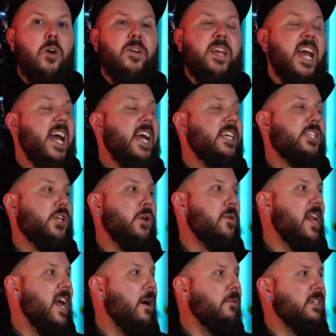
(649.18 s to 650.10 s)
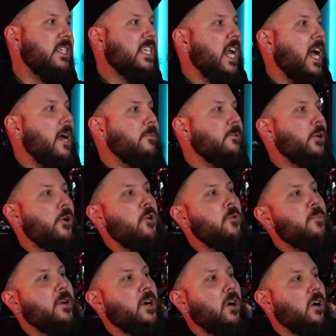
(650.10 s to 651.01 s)
Okay, so now it's time to
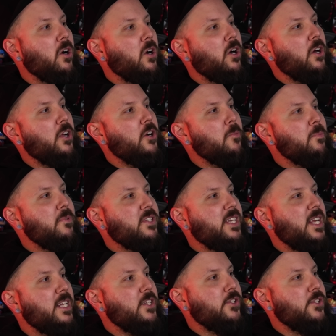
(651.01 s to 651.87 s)
open our 100%